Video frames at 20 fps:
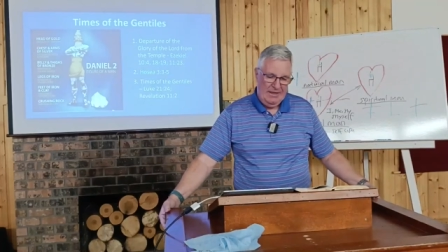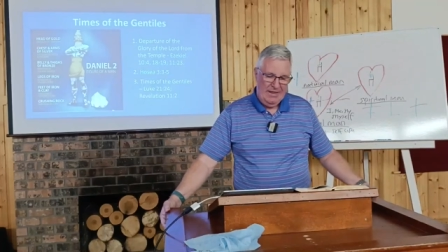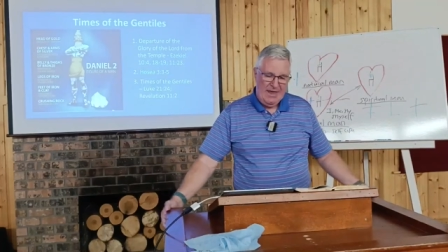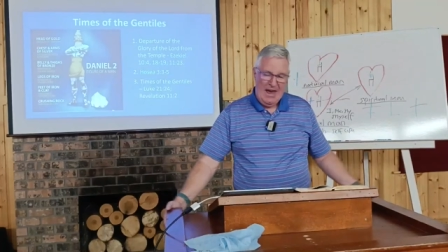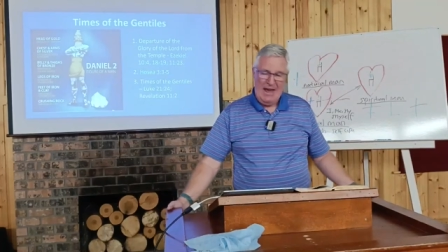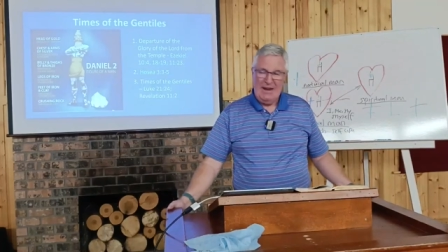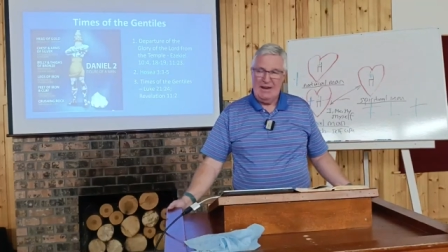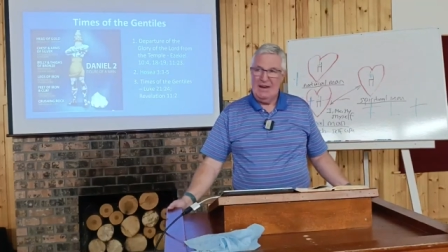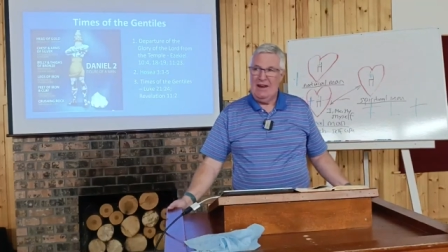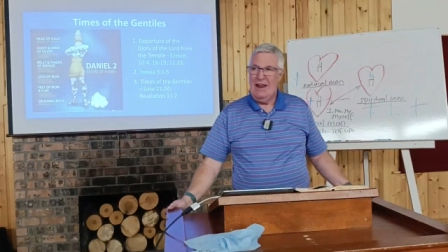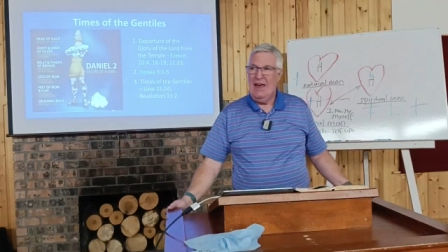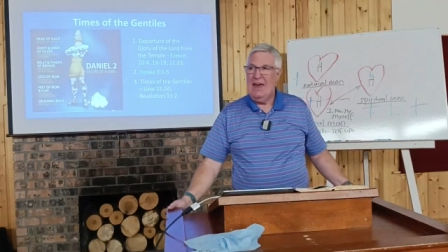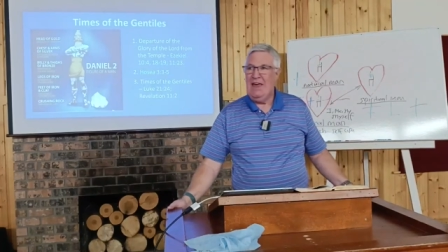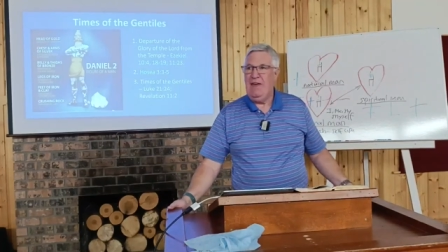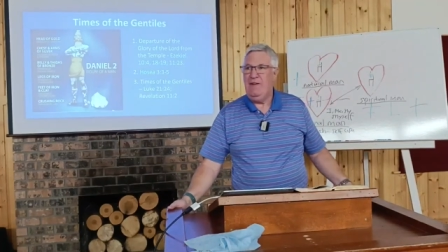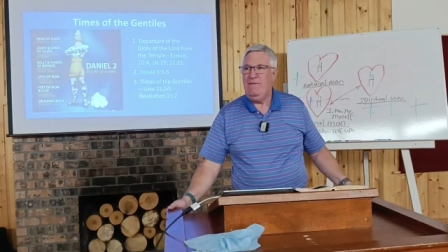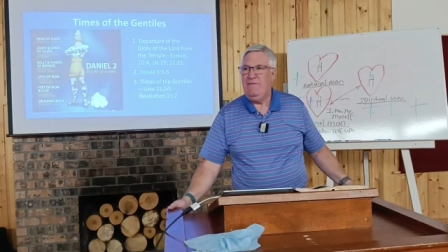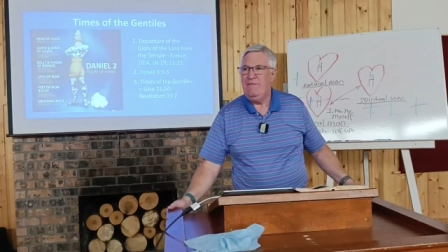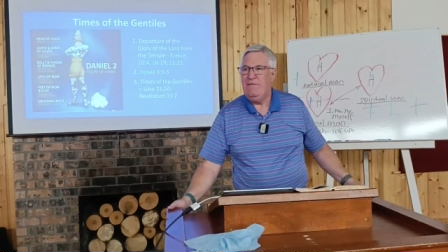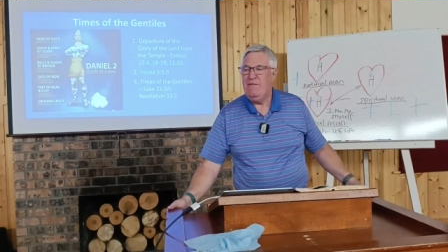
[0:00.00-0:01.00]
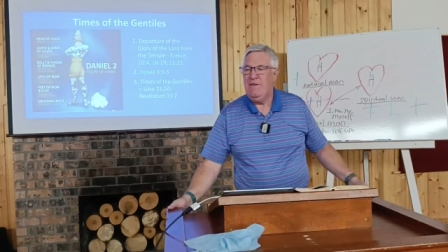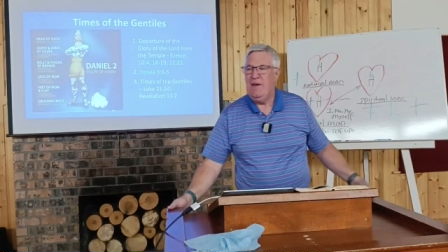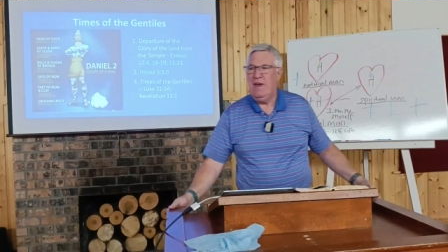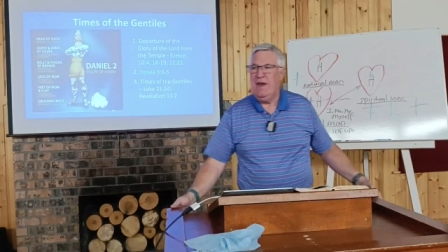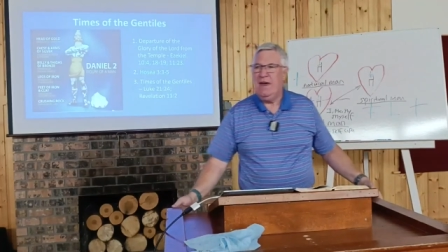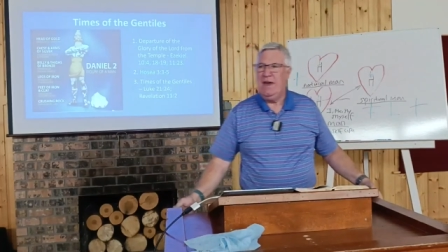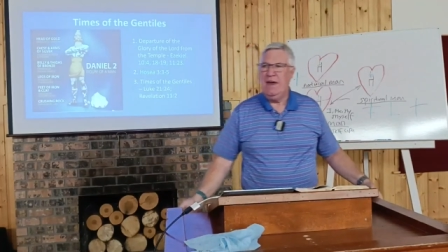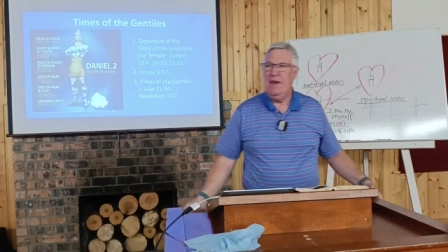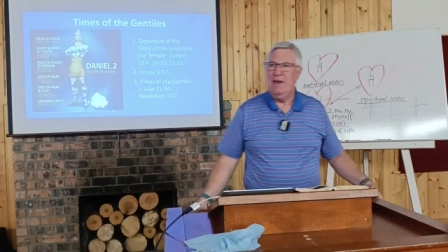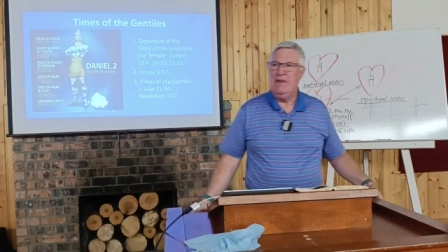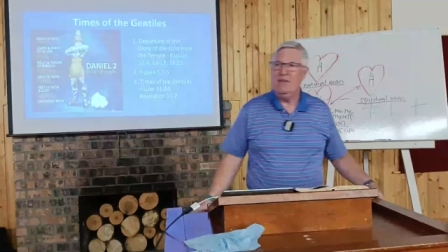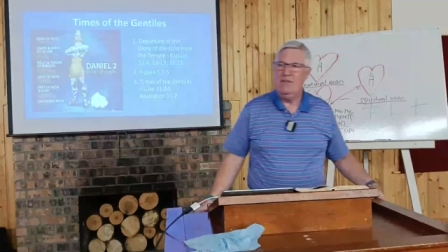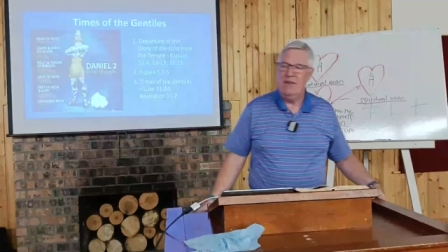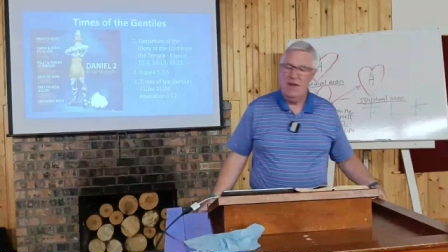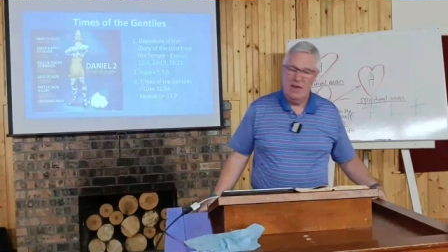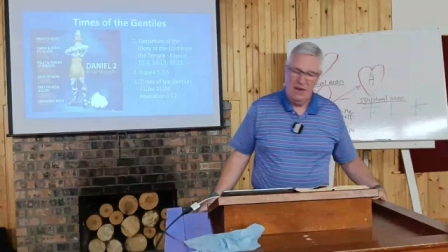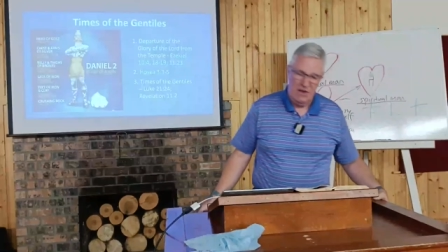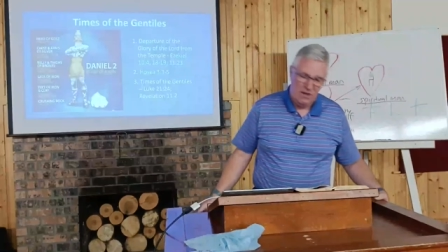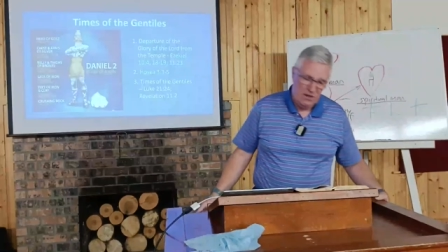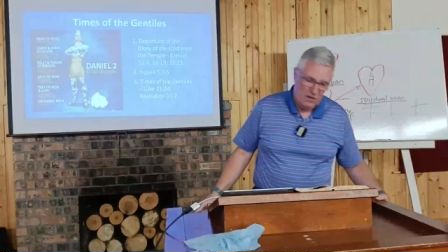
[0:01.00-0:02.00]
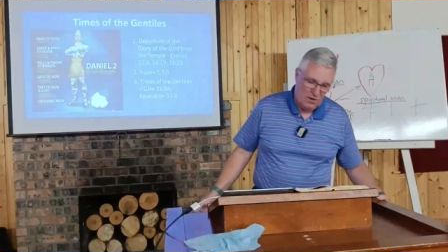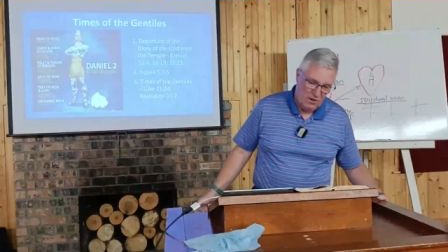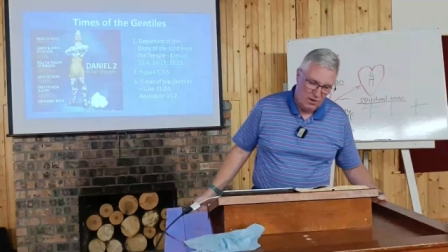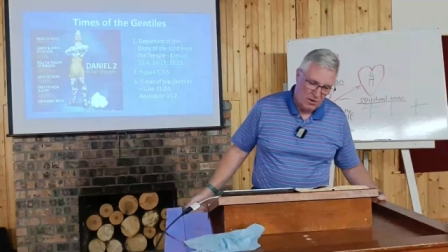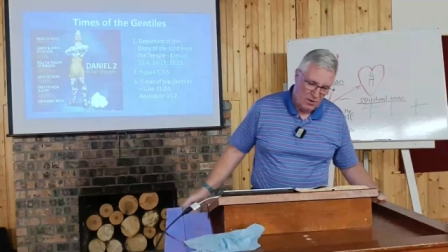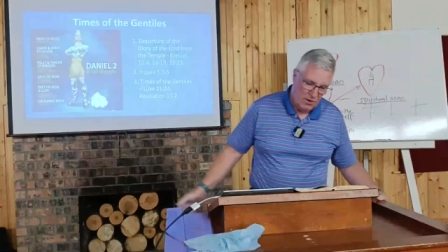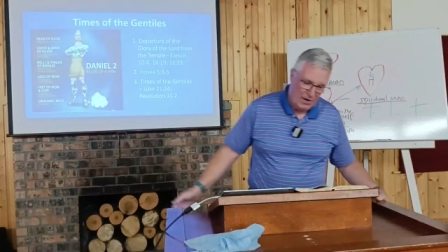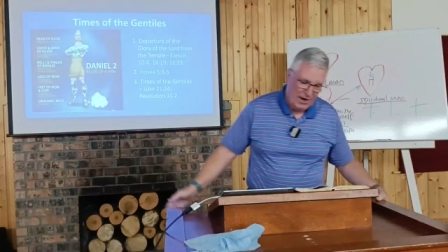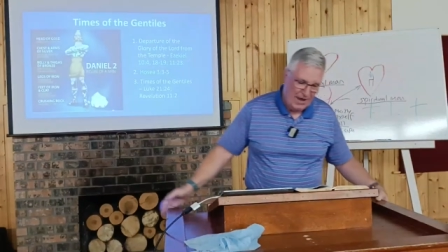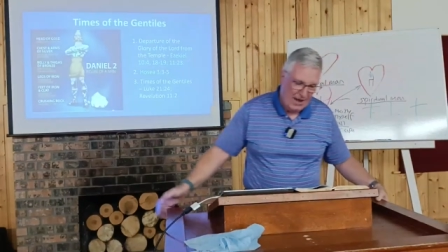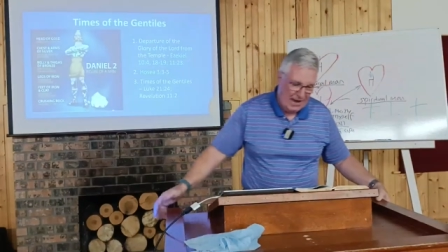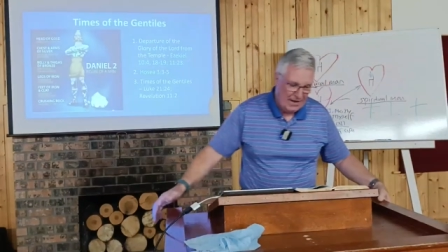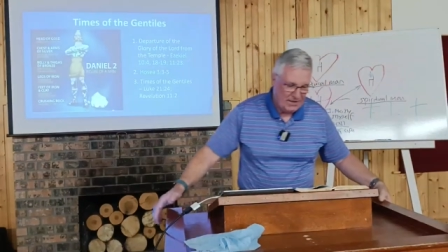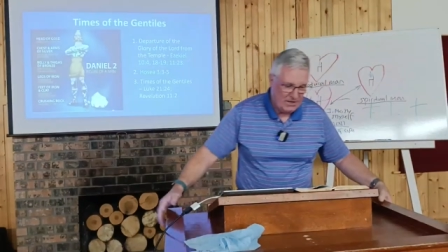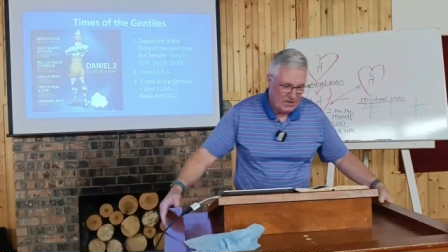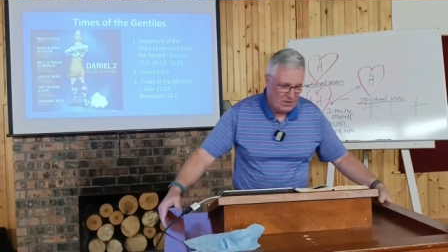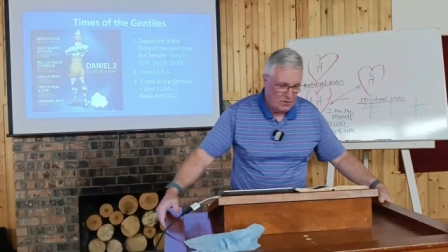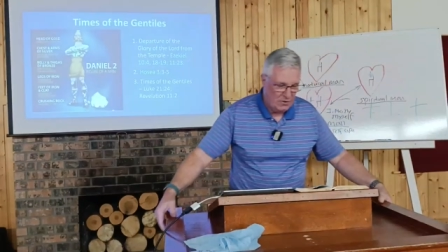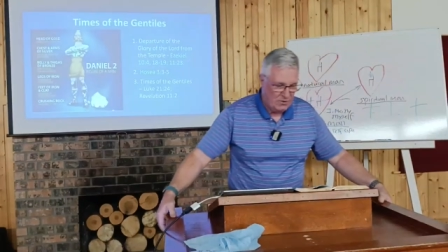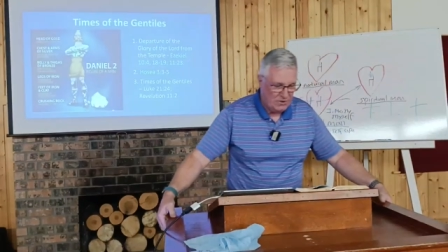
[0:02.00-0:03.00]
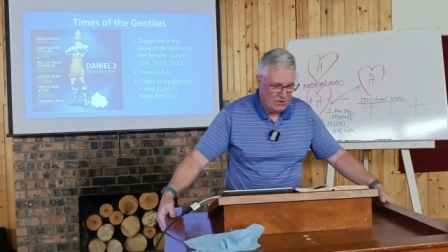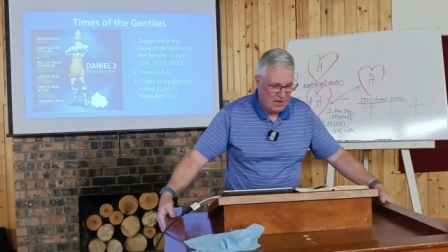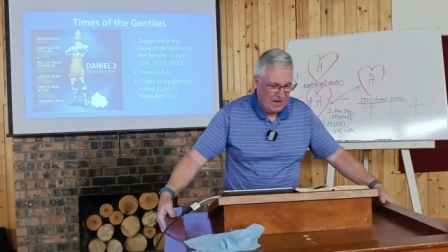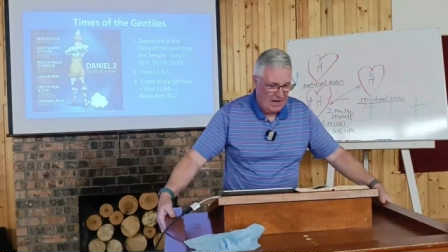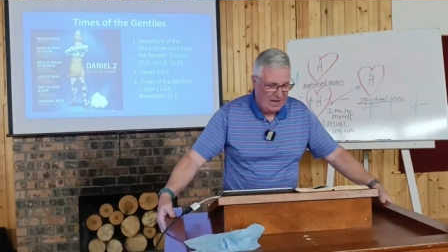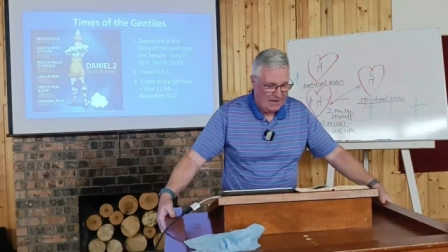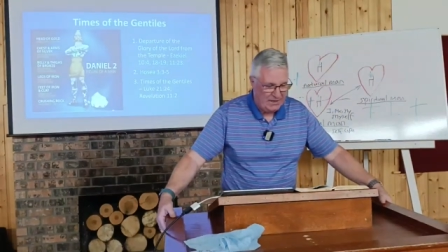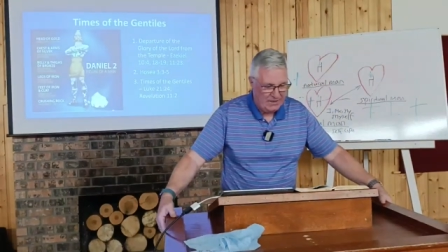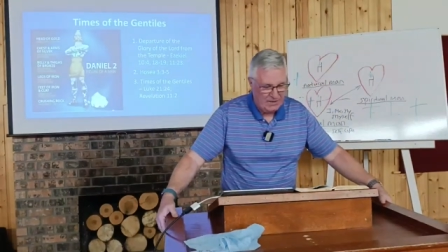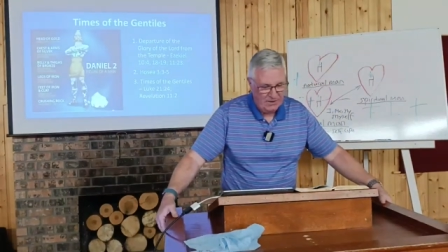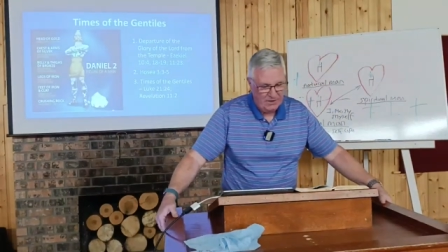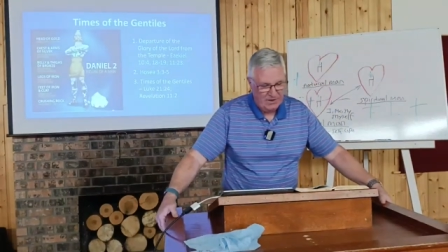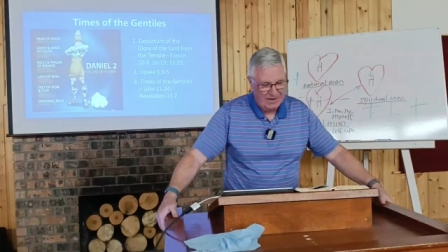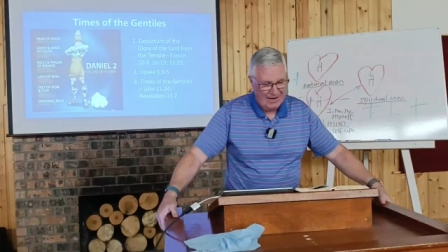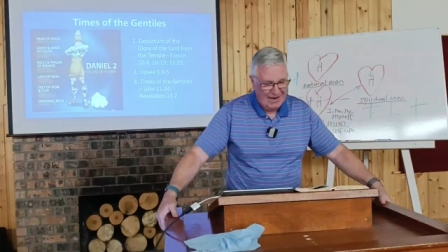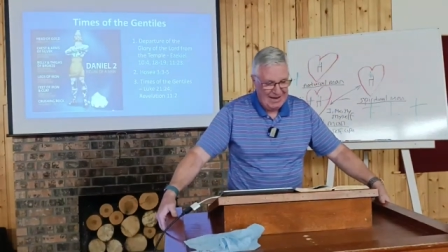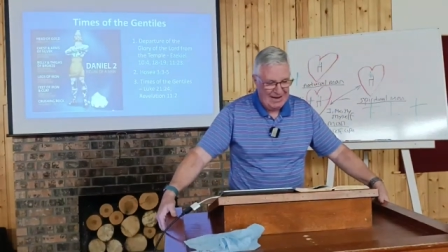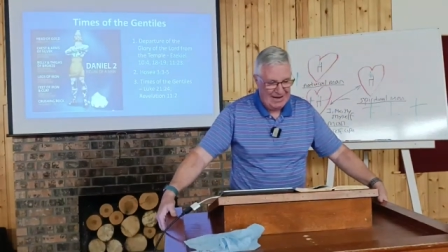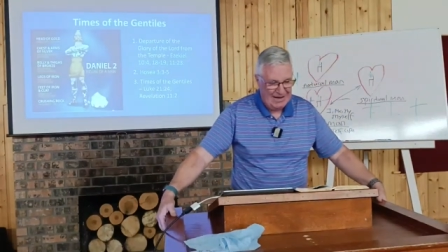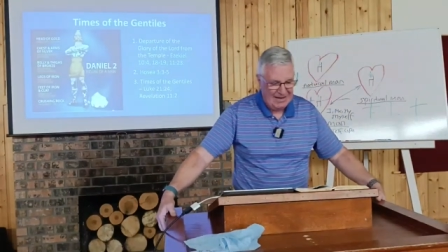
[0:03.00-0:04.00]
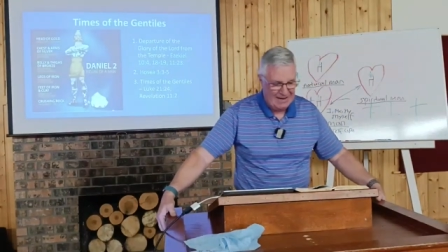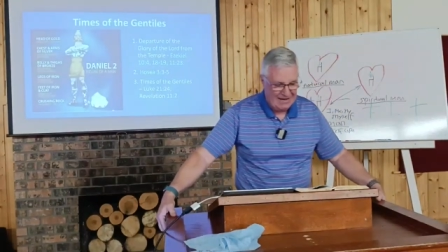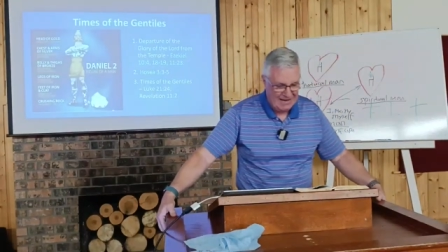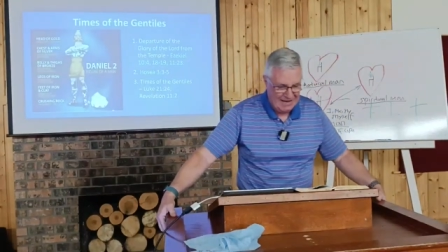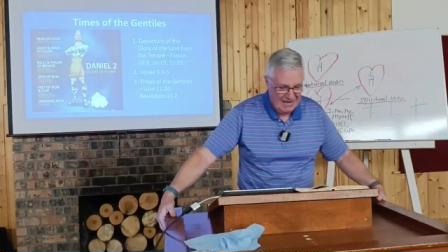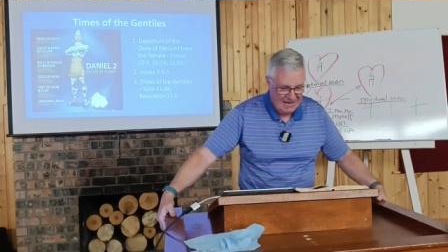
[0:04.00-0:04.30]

that life uh, that the Lord asked Hosea to lead